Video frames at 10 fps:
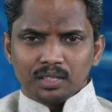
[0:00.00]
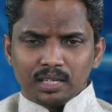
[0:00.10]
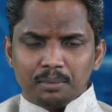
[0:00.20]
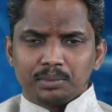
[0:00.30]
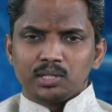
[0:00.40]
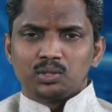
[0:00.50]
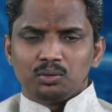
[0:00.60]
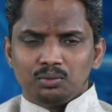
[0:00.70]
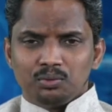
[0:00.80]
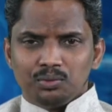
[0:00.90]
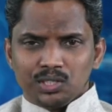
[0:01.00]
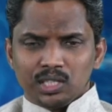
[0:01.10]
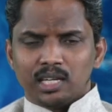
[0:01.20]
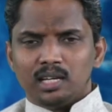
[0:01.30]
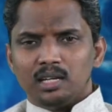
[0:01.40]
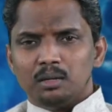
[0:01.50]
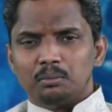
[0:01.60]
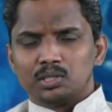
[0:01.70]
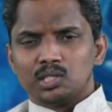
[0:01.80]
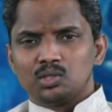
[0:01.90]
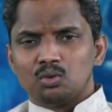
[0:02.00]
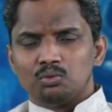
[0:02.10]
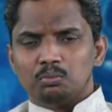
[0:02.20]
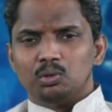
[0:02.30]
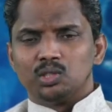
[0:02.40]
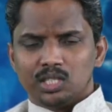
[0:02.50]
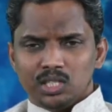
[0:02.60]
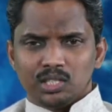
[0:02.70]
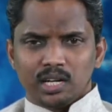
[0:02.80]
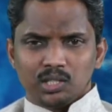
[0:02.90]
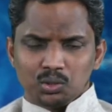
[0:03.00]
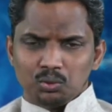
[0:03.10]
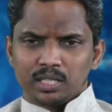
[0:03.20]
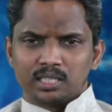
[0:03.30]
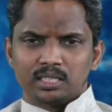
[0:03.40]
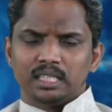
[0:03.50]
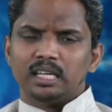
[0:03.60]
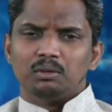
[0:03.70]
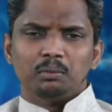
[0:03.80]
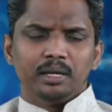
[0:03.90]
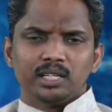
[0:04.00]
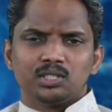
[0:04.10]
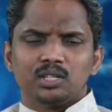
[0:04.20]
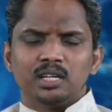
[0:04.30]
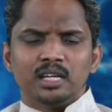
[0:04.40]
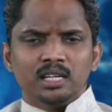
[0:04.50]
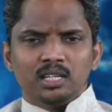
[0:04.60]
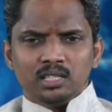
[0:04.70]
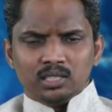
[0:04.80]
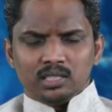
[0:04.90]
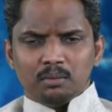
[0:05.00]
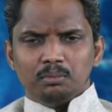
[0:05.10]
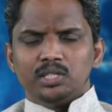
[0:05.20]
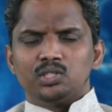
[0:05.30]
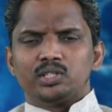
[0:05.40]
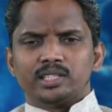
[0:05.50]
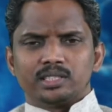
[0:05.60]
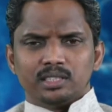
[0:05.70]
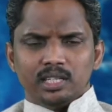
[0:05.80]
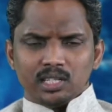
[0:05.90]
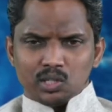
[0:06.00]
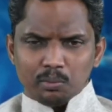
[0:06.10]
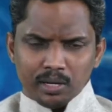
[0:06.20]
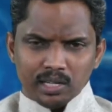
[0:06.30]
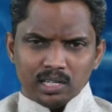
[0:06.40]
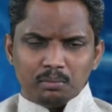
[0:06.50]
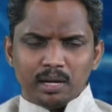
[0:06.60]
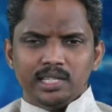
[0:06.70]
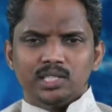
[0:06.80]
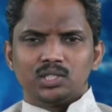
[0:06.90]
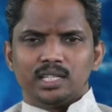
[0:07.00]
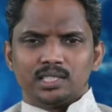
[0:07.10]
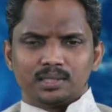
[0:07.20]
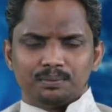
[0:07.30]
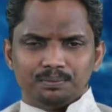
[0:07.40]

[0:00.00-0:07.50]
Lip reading: absence of physical presence of both teacher and students. They will be at some distance, they are separated by distance.